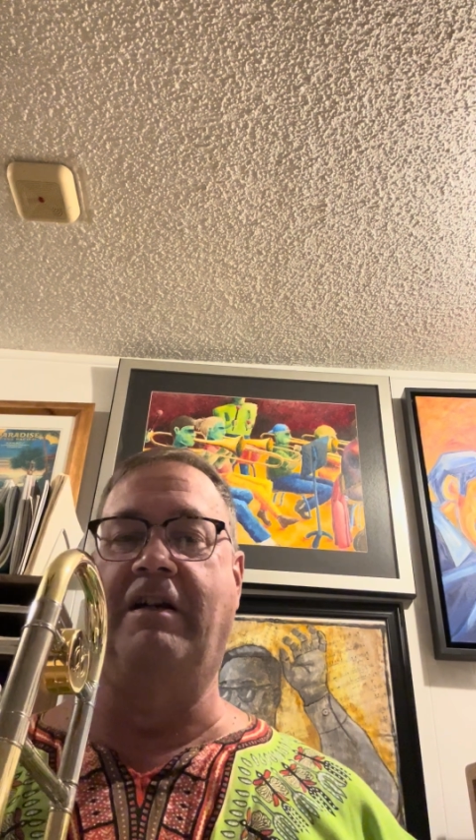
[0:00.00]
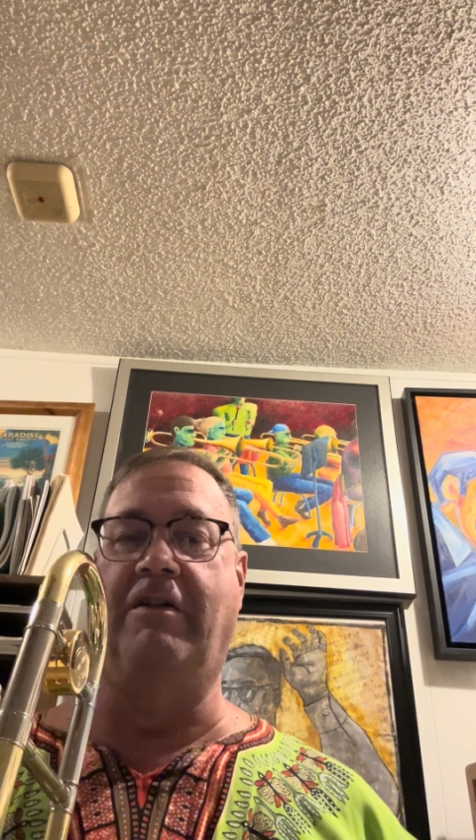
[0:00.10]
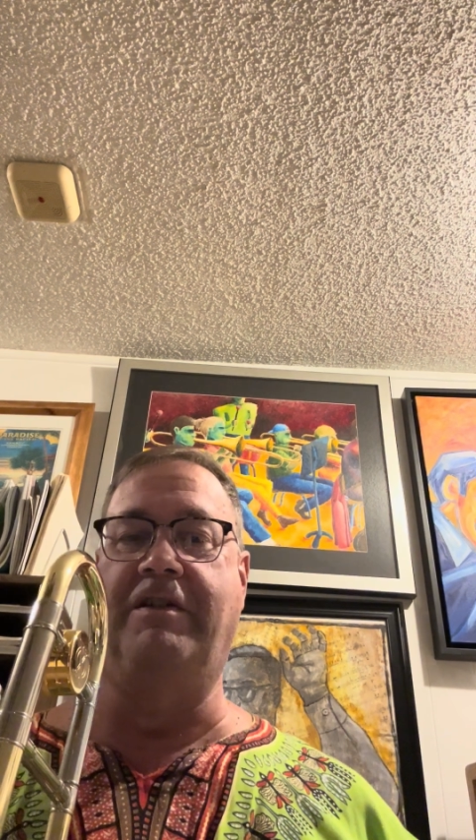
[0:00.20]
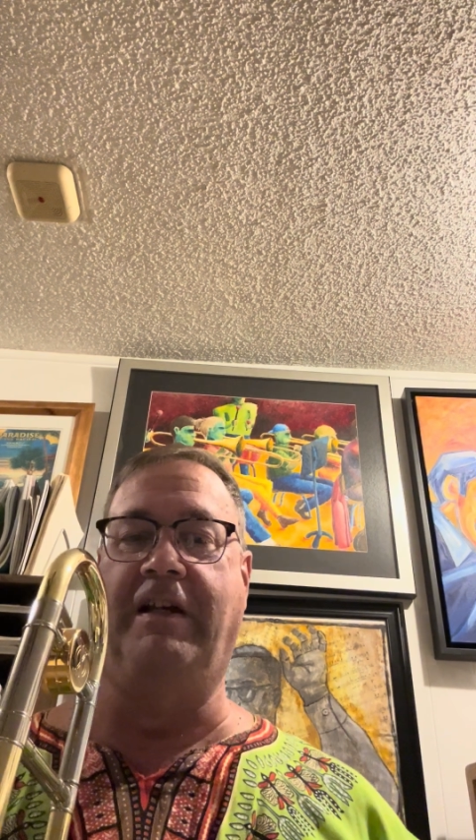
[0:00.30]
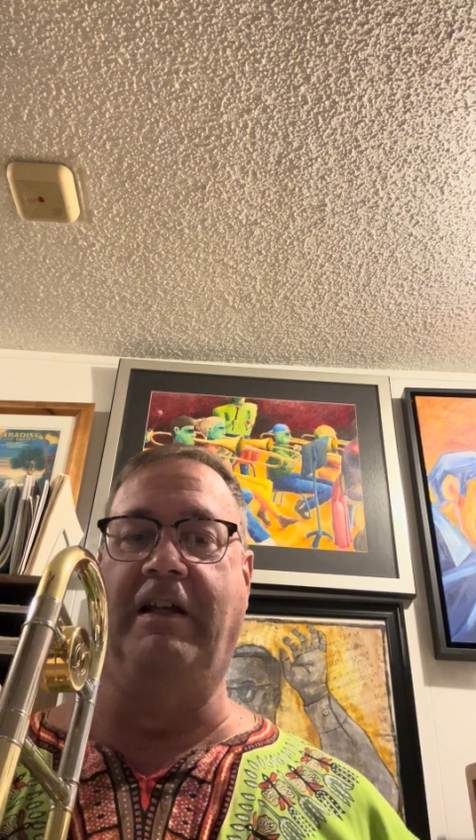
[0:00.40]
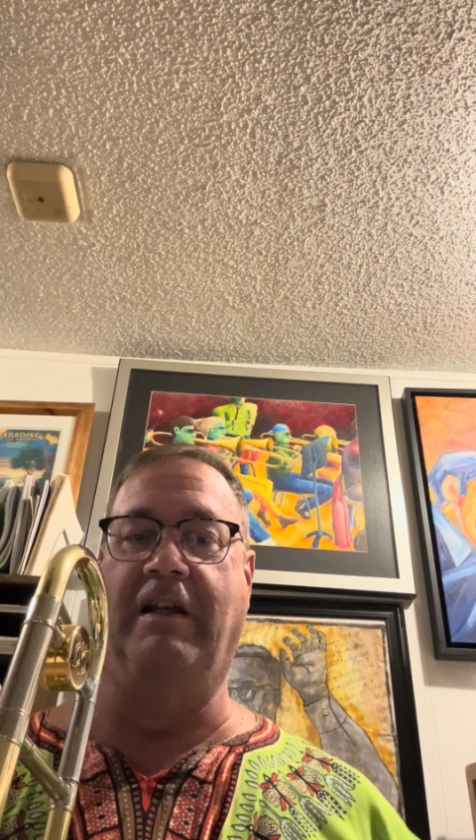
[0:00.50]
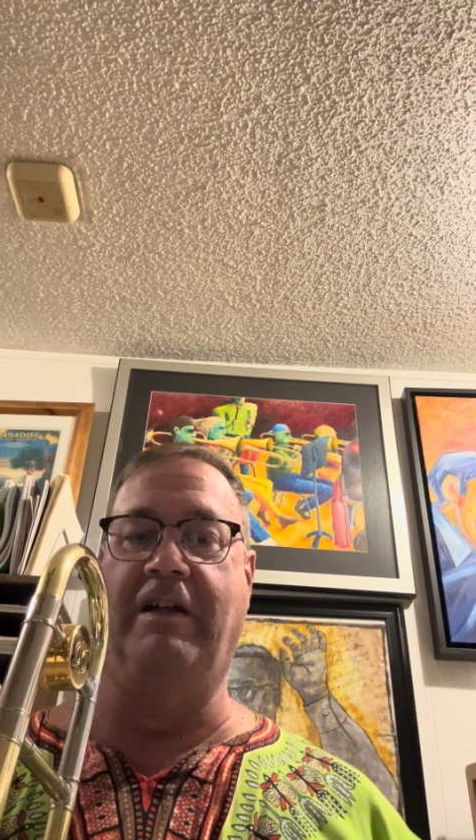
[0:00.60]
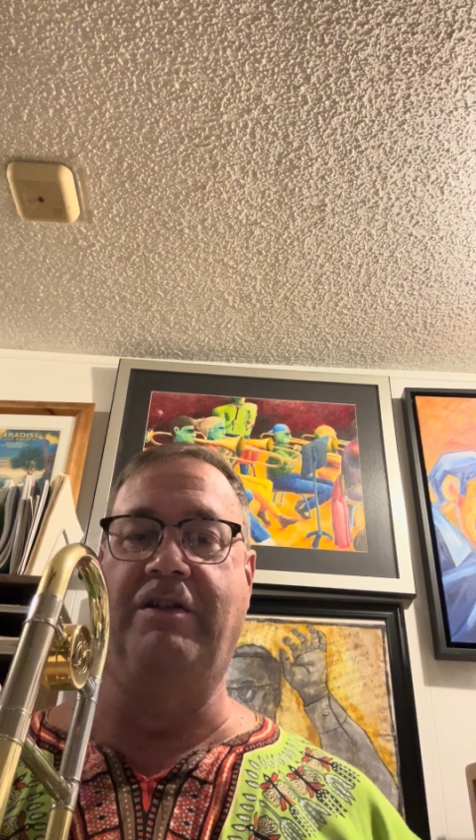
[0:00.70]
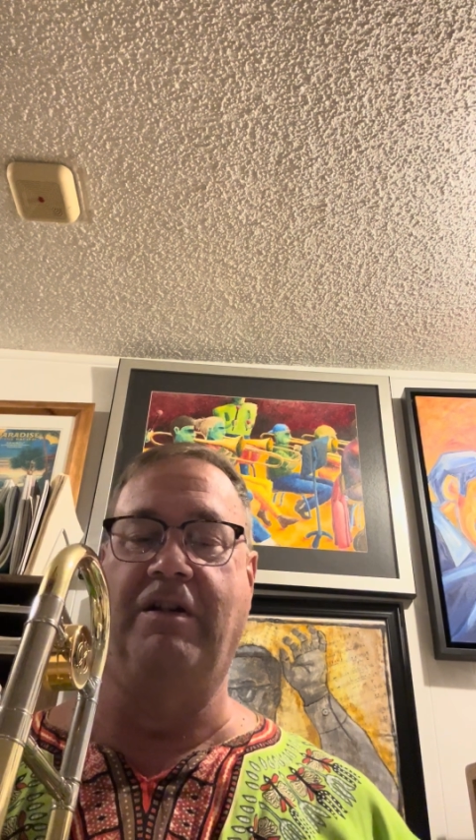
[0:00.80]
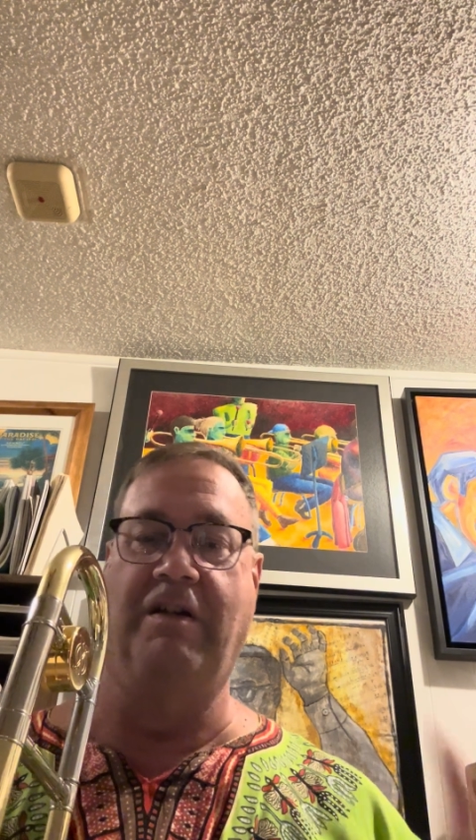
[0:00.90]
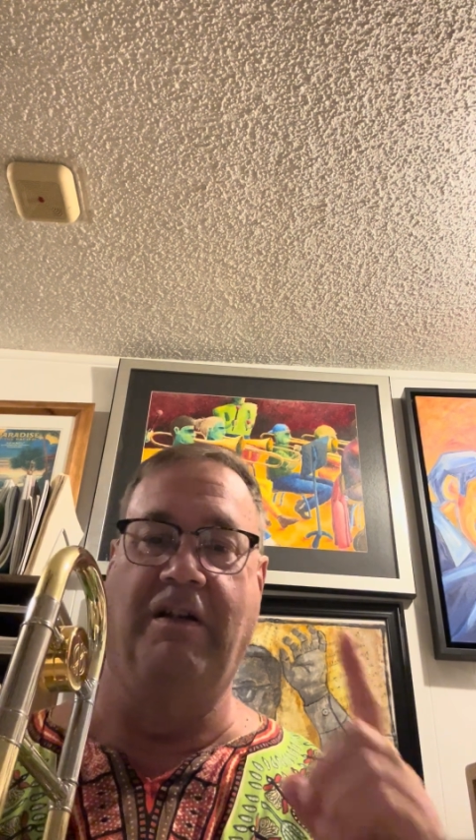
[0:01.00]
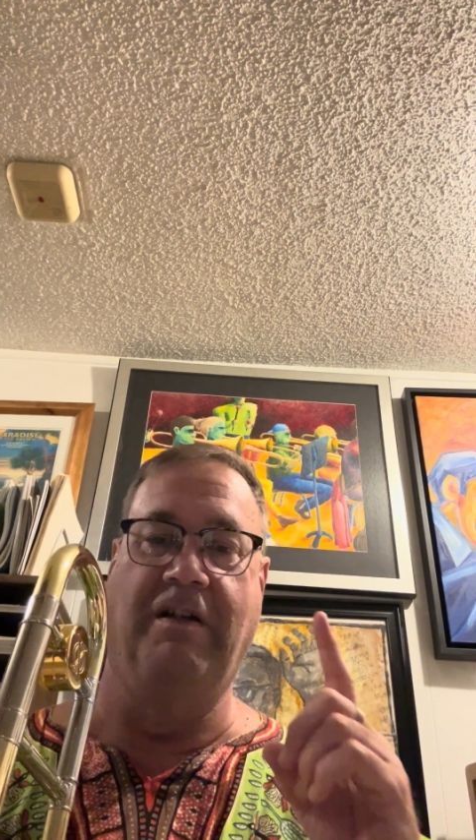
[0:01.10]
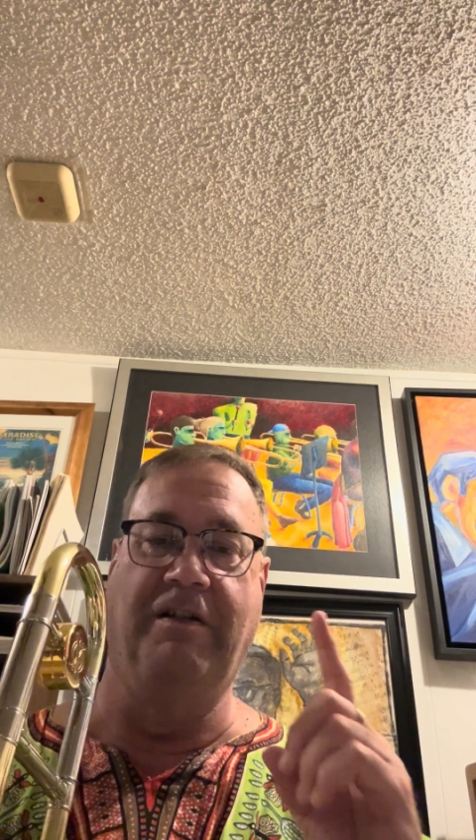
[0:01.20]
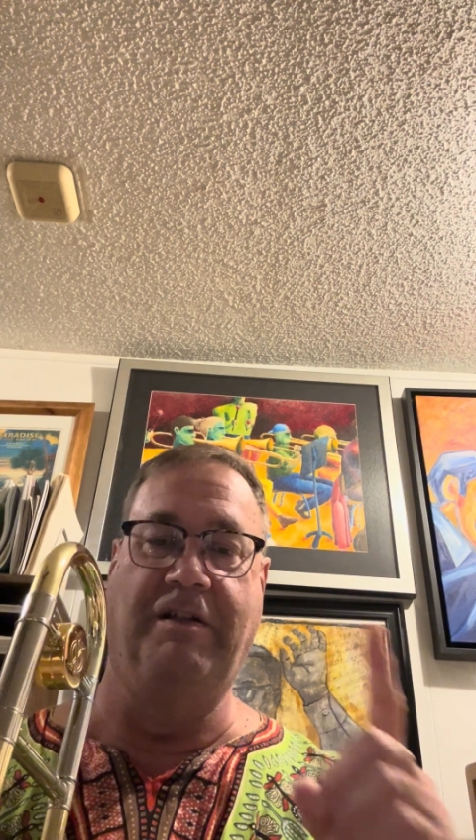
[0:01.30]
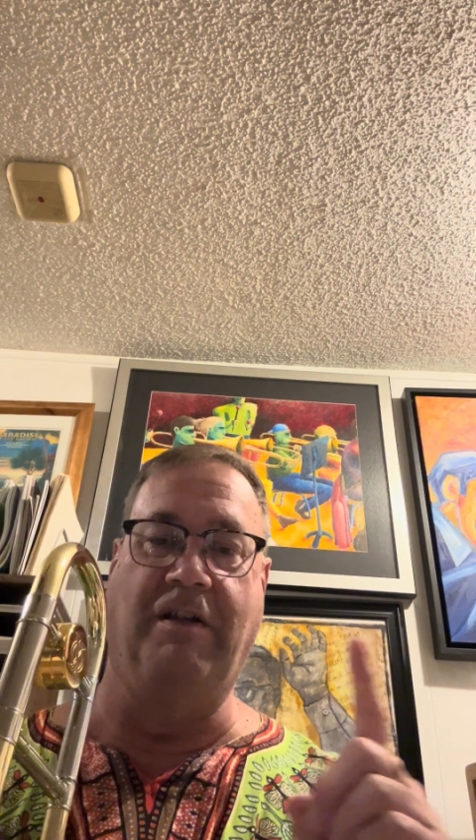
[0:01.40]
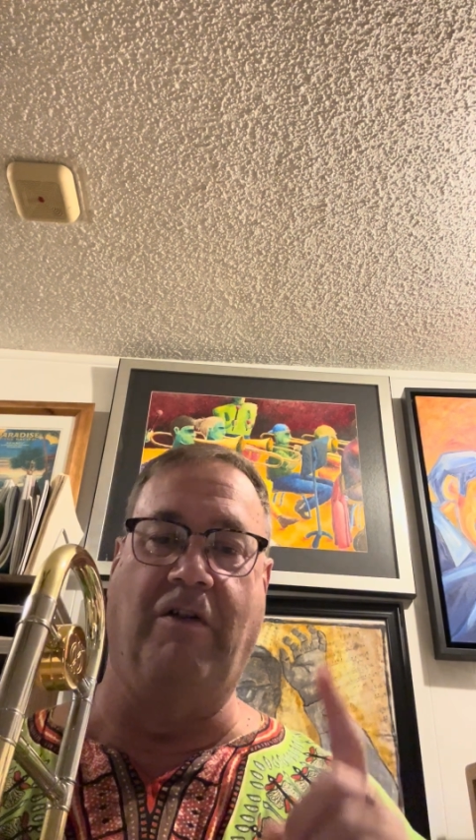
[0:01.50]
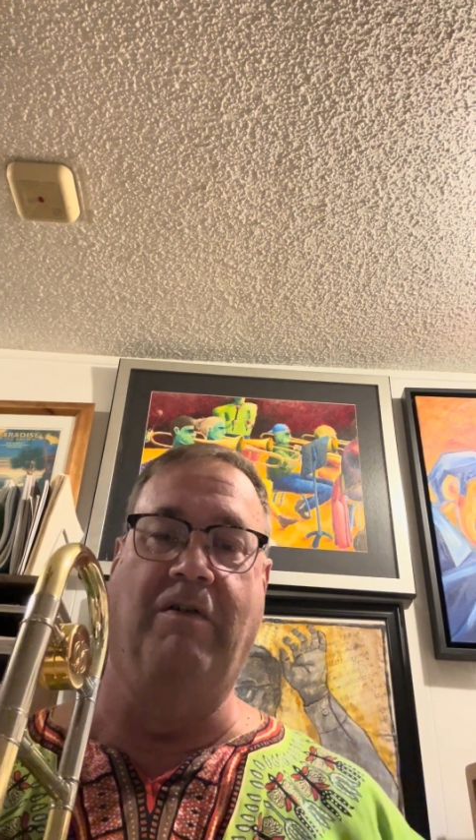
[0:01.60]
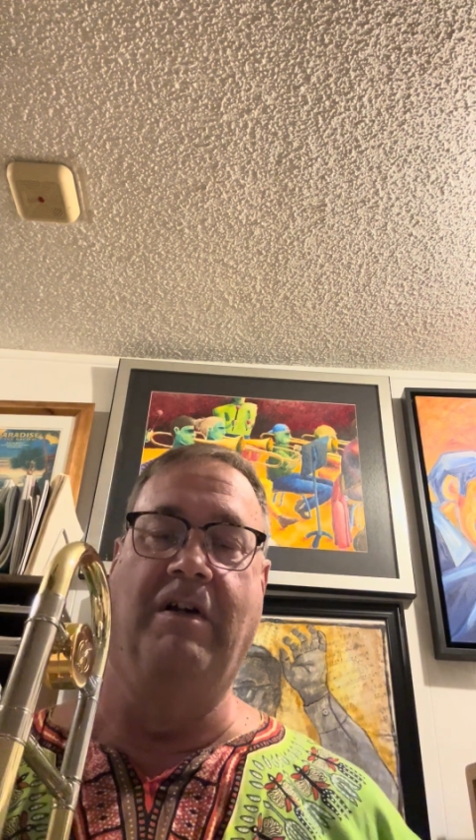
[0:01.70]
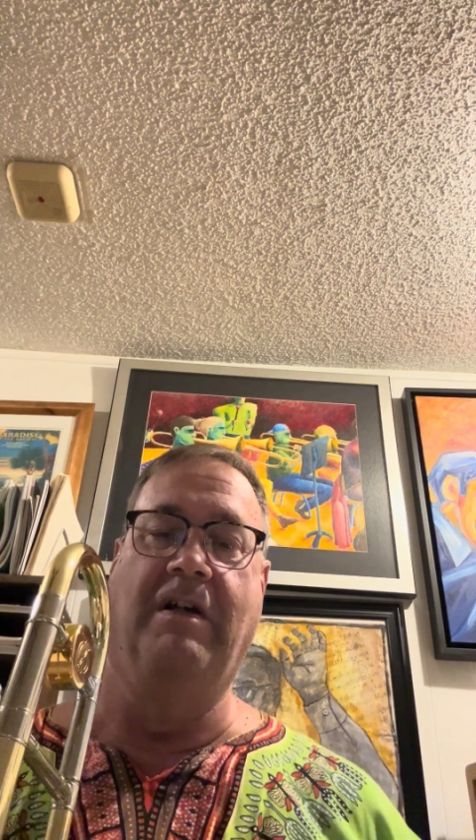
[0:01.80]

articulation. So